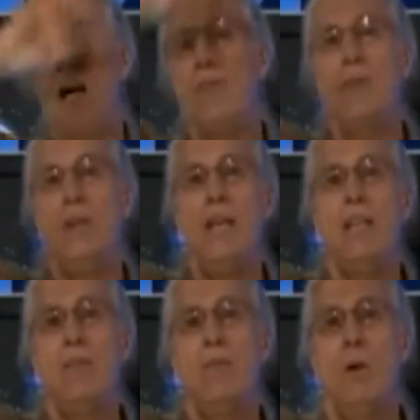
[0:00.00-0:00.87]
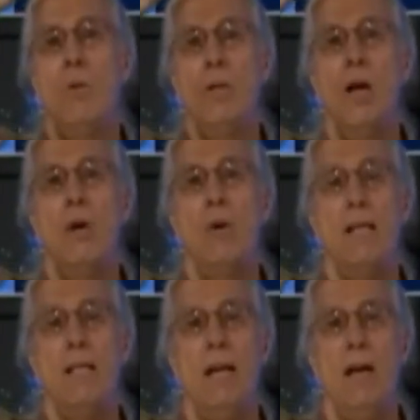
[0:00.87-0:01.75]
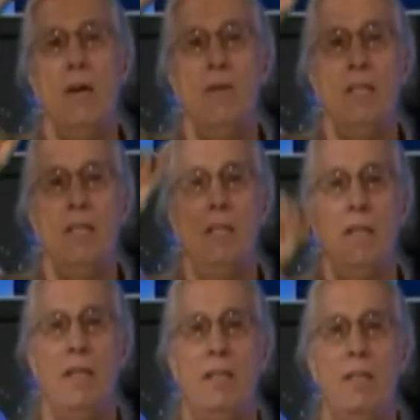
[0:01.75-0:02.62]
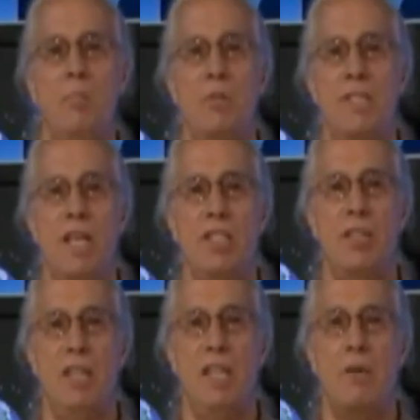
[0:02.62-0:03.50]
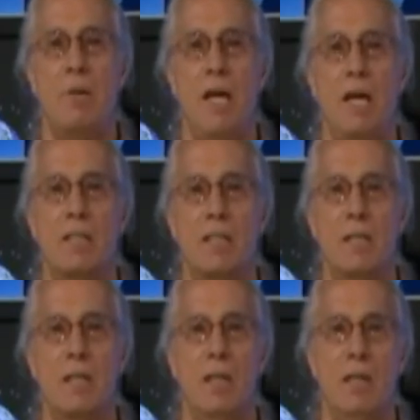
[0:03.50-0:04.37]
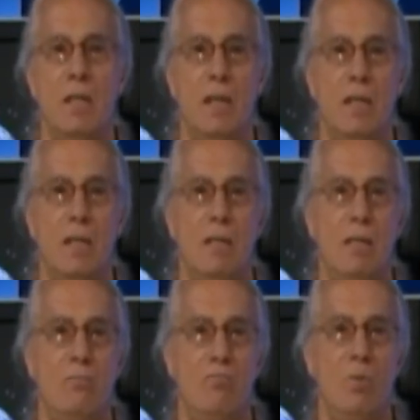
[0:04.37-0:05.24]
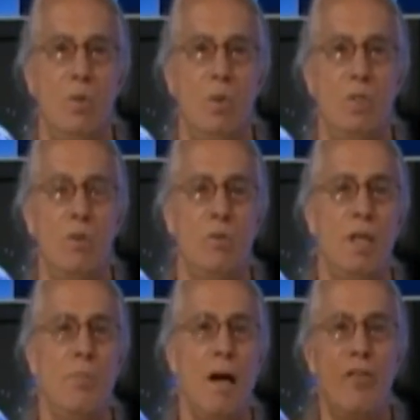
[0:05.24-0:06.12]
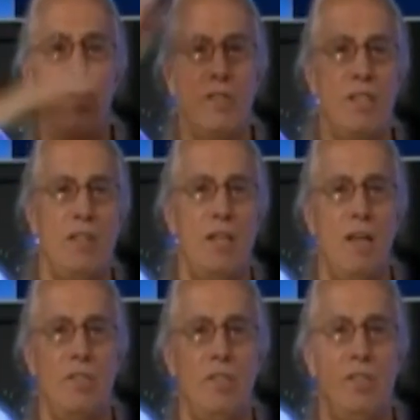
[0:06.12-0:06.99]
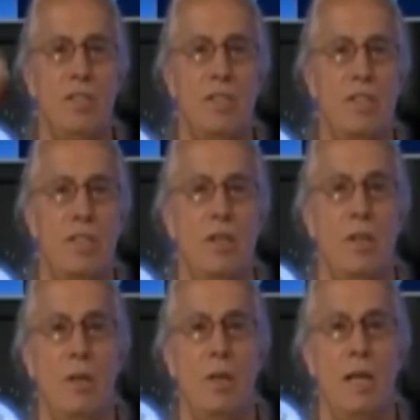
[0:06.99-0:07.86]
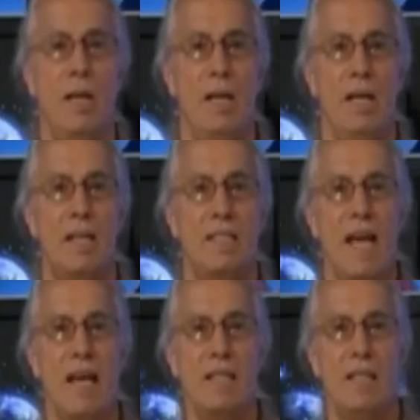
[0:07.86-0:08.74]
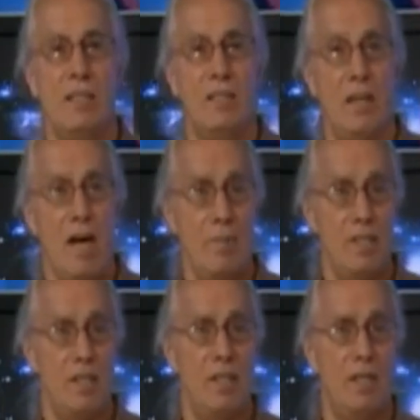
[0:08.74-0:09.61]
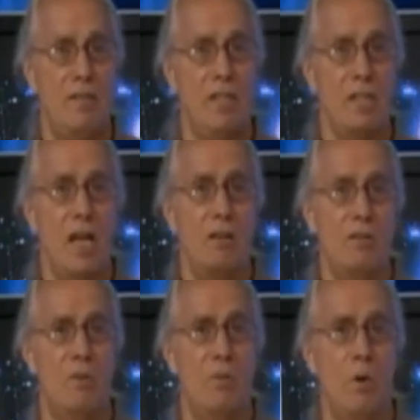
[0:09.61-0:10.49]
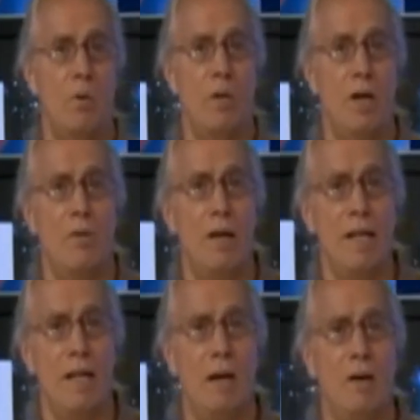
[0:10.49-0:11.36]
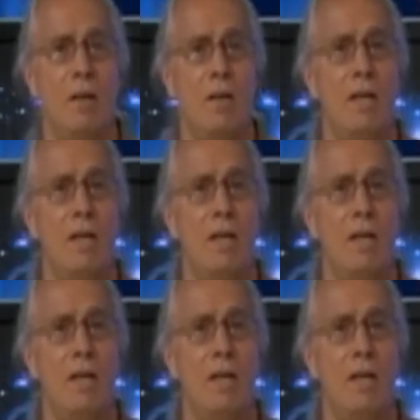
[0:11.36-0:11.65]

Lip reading: other end of where we are right now in the precession of the equinoxes, which would be about 13,000 years ago, exactly on the opposite end of this cycle from where we are right now.